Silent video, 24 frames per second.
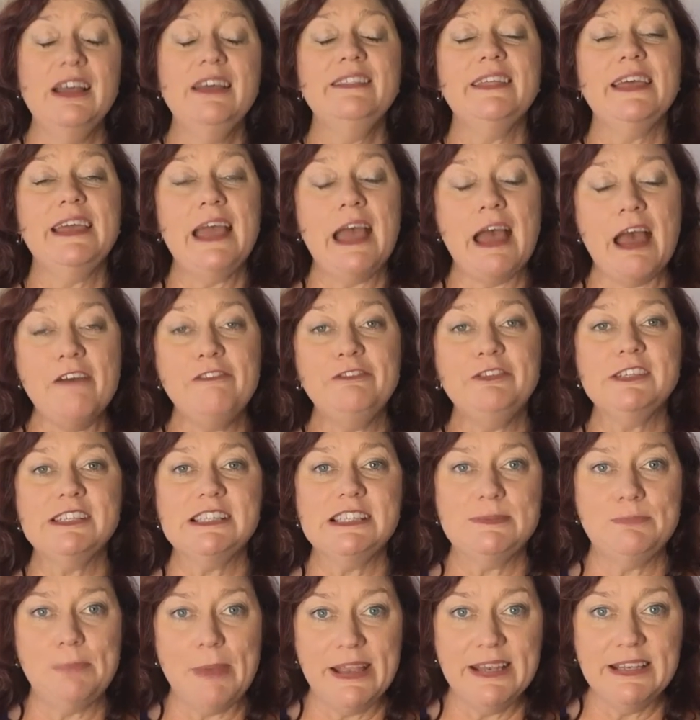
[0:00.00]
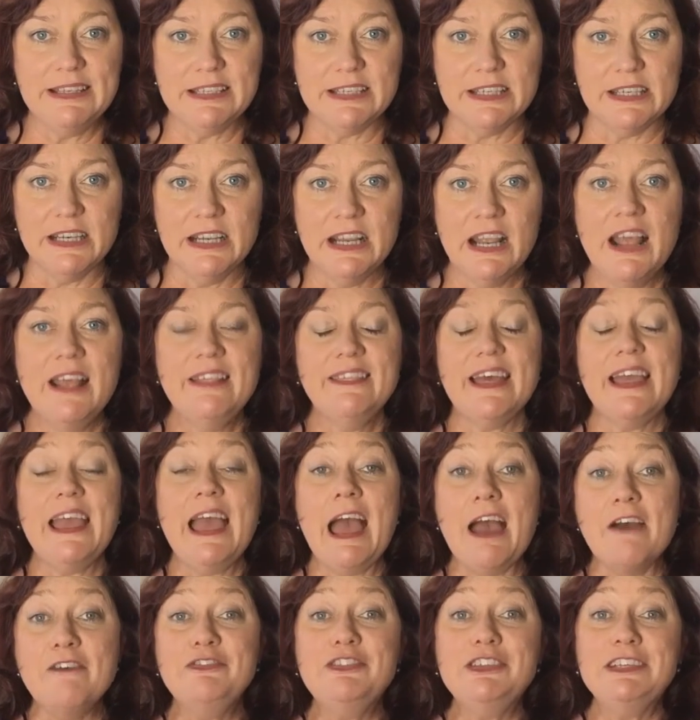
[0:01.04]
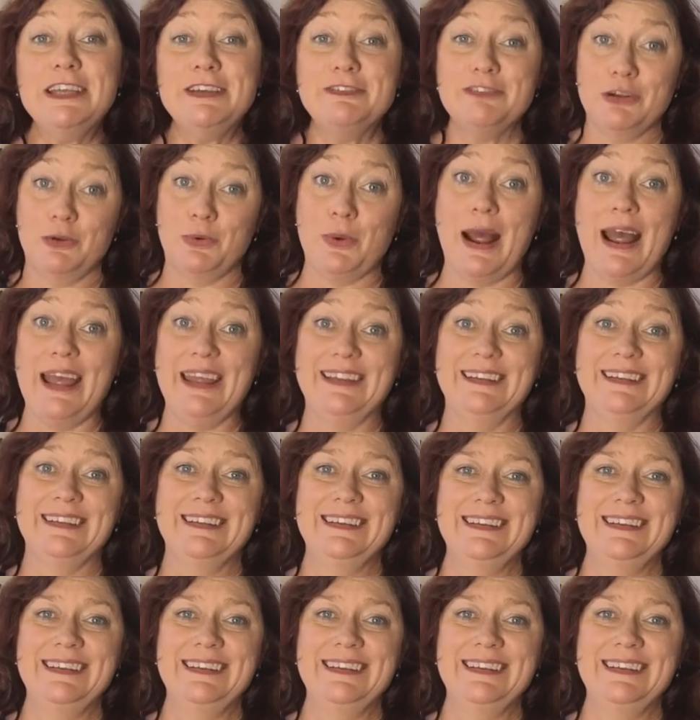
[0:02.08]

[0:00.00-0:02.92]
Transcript: They have to spend it. They have to give it away.